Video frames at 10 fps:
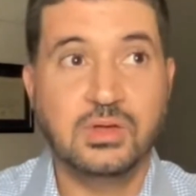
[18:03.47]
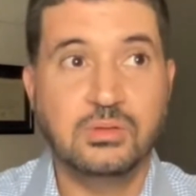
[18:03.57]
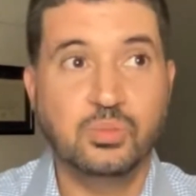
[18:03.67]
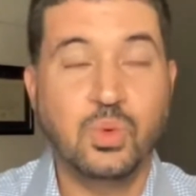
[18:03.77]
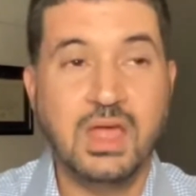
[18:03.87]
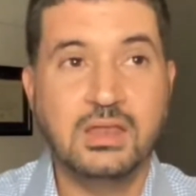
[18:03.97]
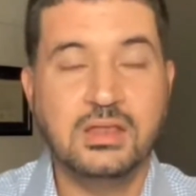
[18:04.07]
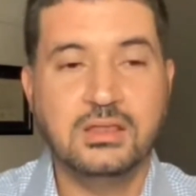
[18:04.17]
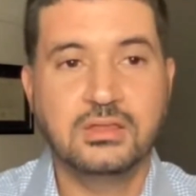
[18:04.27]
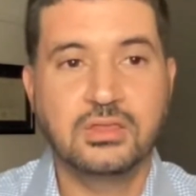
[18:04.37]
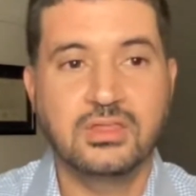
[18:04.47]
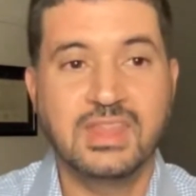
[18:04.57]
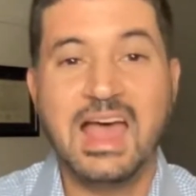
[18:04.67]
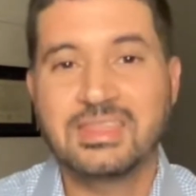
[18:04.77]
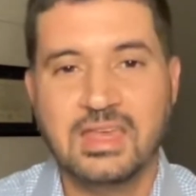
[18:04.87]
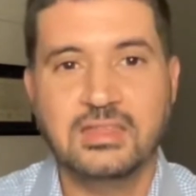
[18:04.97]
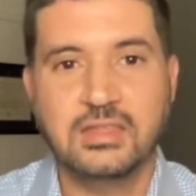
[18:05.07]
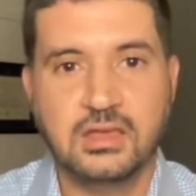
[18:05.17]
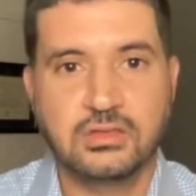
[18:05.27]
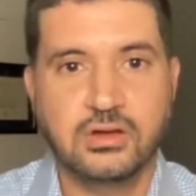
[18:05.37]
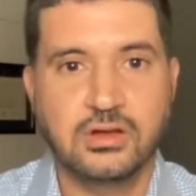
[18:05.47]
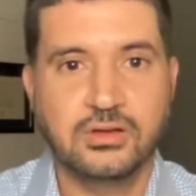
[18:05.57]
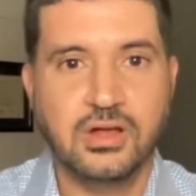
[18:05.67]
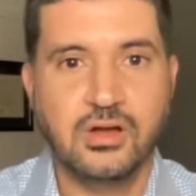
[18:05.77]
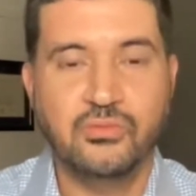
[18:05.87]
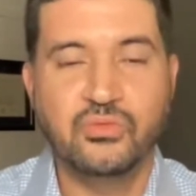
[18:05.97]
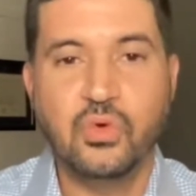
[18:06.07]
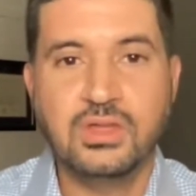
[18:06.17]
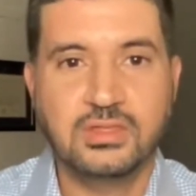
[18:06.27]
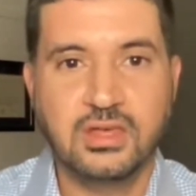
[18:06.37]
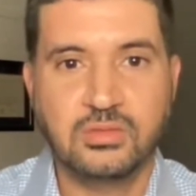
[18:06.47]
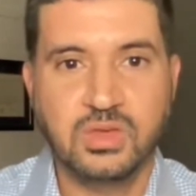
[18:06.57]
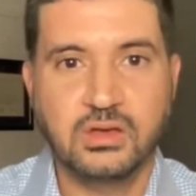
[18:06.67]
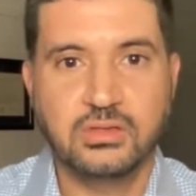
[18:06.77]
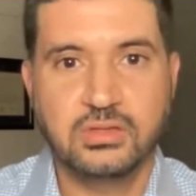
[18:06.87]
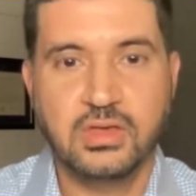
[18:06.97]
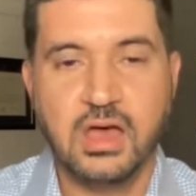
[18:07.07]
when to not say things or avoid things, because